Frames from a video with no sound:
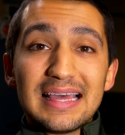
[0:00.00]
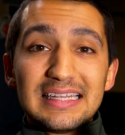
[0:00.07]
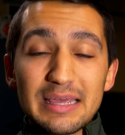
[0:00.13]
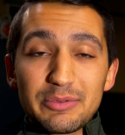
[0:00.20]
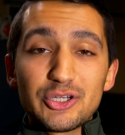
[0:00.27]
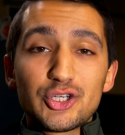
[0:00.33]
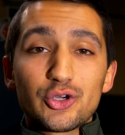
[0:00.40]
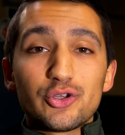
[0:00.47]

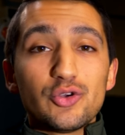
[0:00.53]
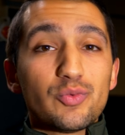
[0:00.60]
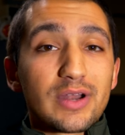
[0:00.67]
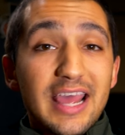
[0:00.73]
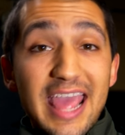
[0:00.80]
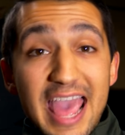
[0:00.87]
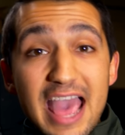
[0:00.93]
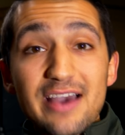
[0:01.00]
Let me show you
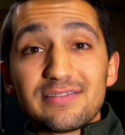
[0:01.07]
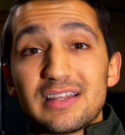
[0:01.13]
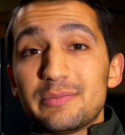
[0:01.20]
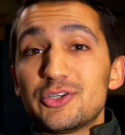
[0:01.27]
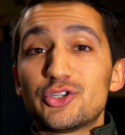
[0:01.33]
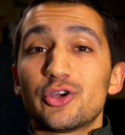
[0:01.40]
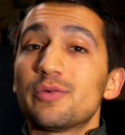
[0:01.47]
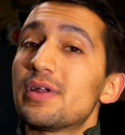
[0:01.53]
what I have. Let
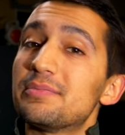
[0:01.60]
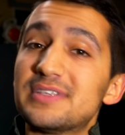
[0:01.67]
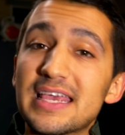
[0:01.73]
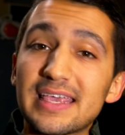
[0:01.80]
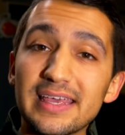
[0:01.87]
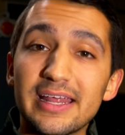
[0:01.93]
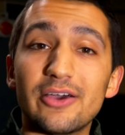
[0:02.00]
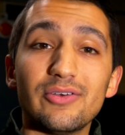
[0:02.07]
me show you what I'm
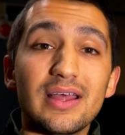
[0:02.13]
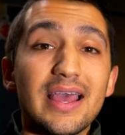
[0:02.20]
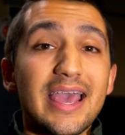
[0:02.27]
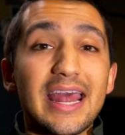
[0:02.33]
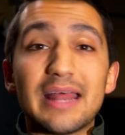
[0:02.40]
taking out.